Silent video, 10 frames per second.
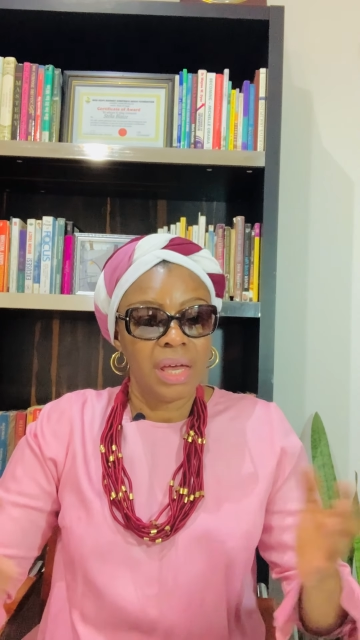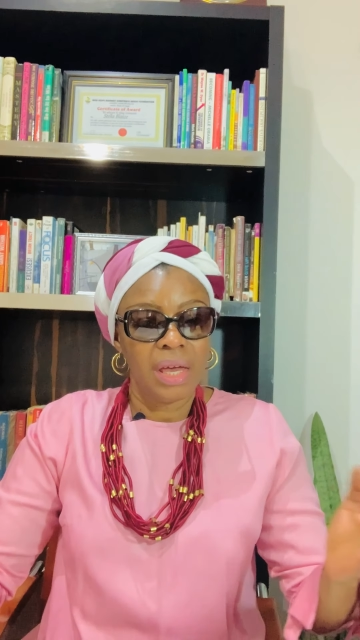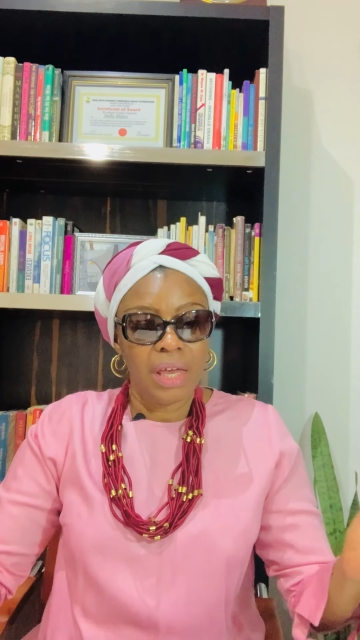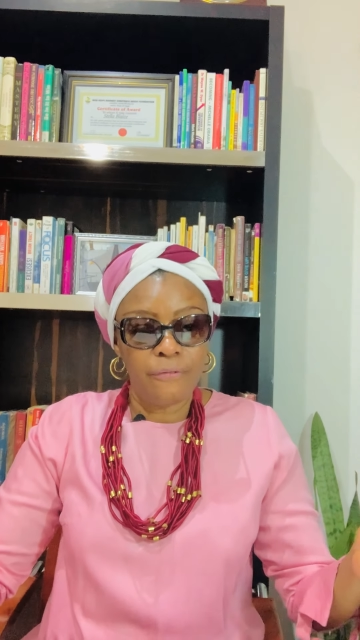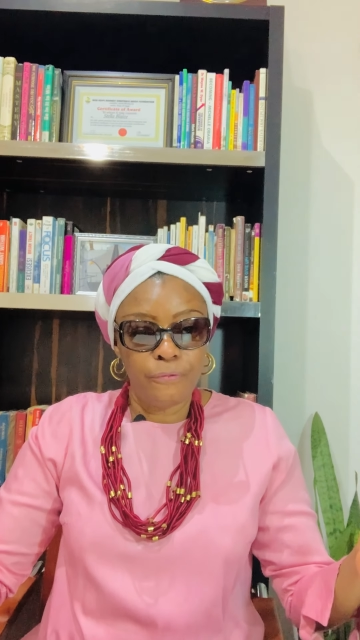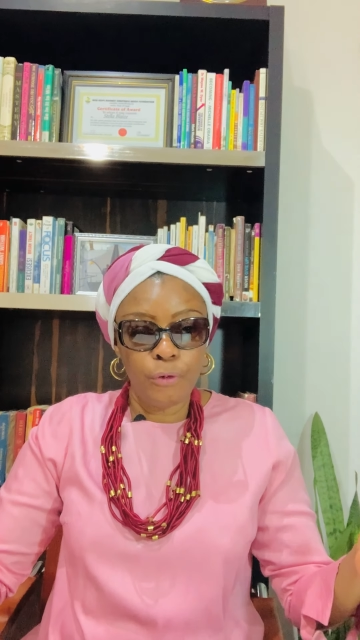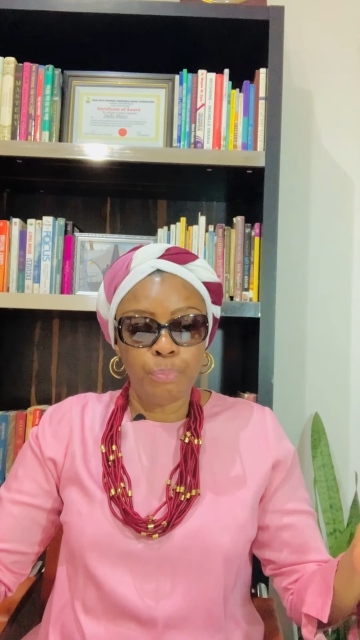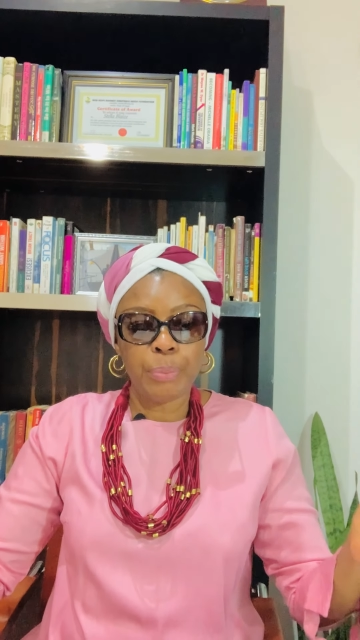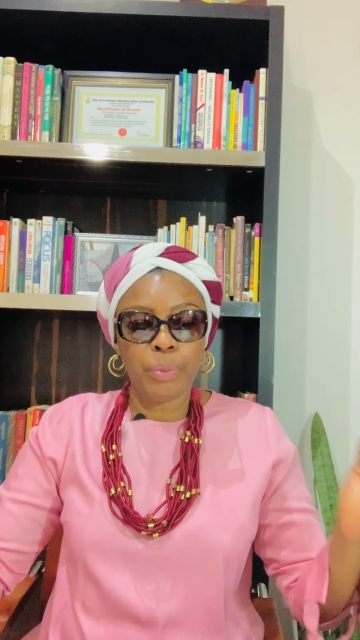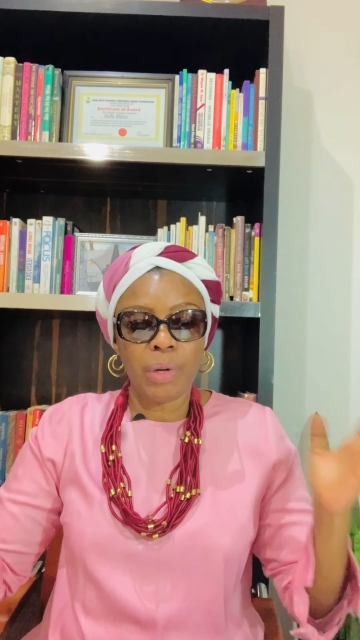A few
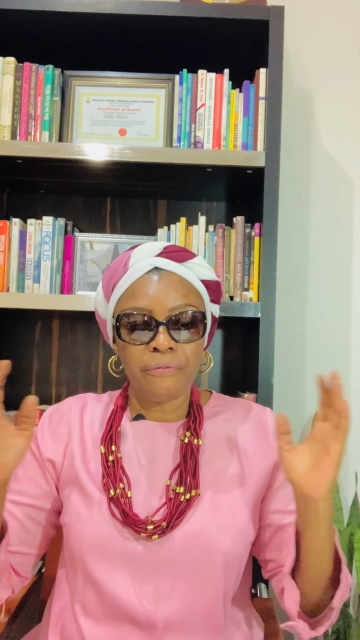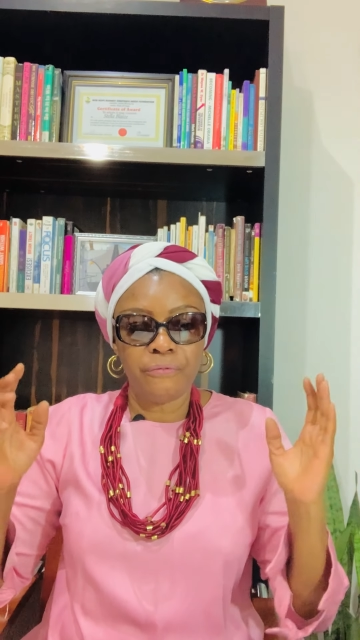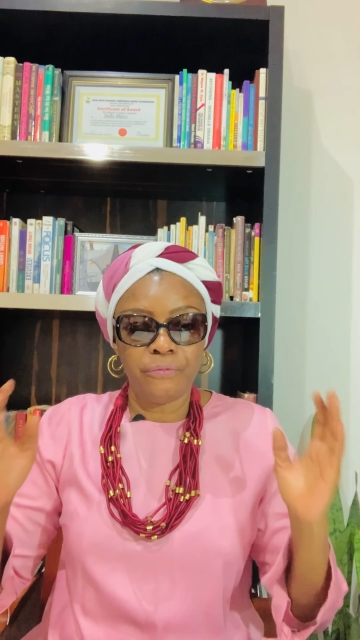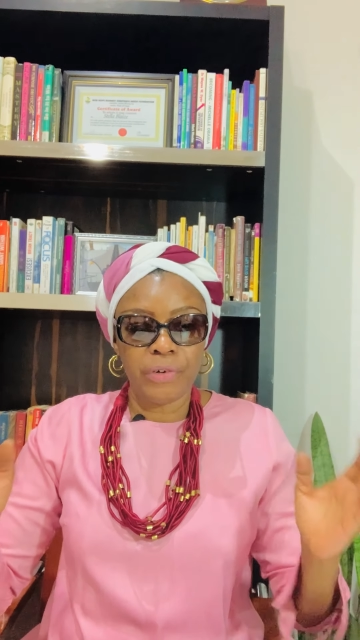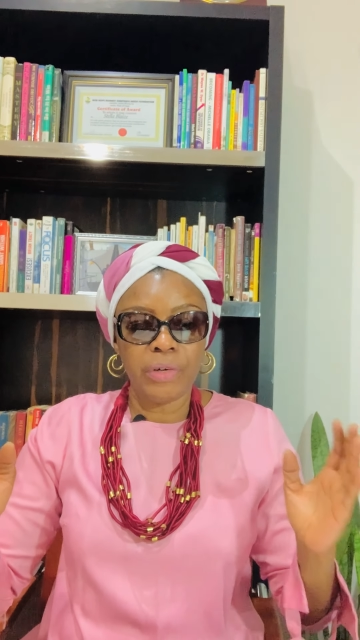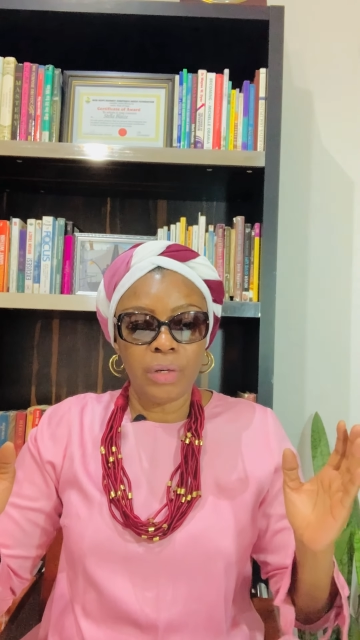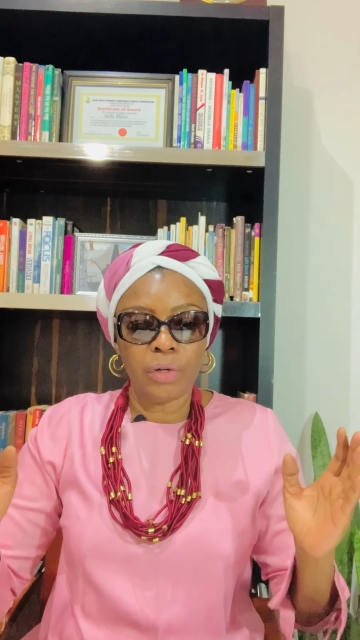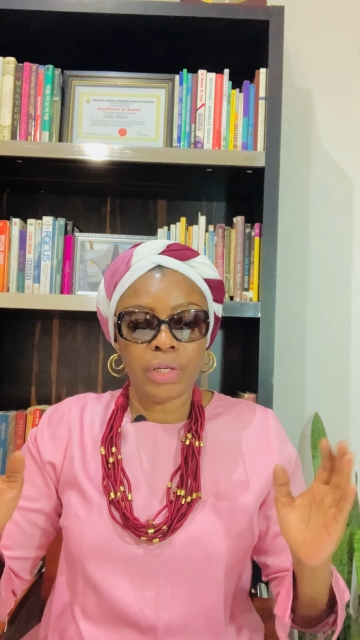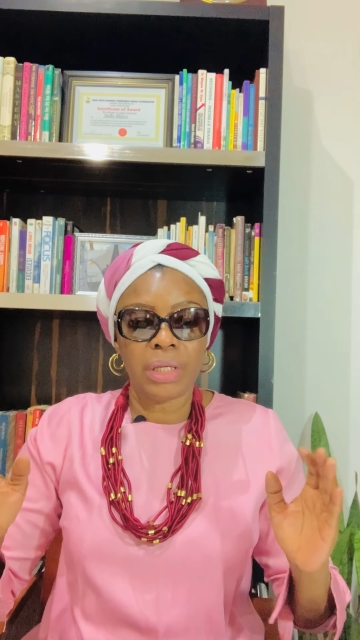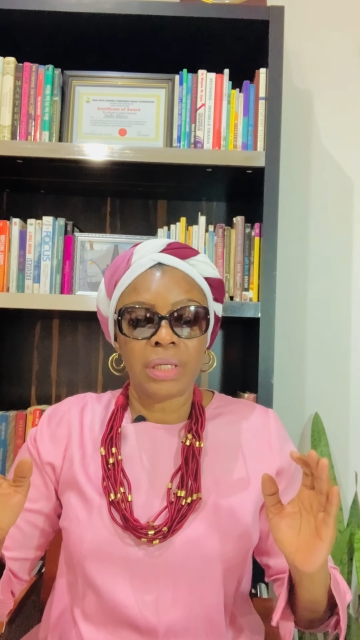people are very
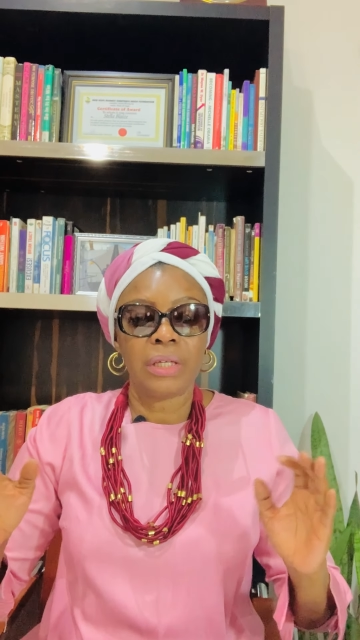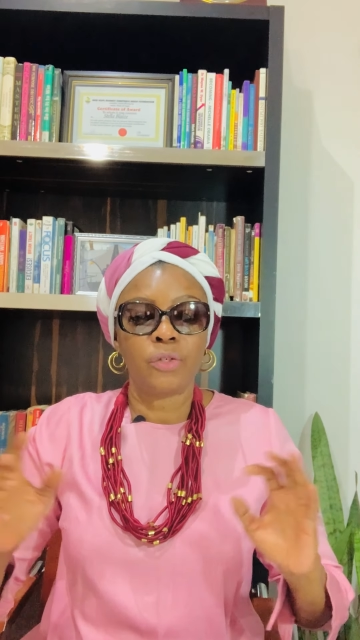lucky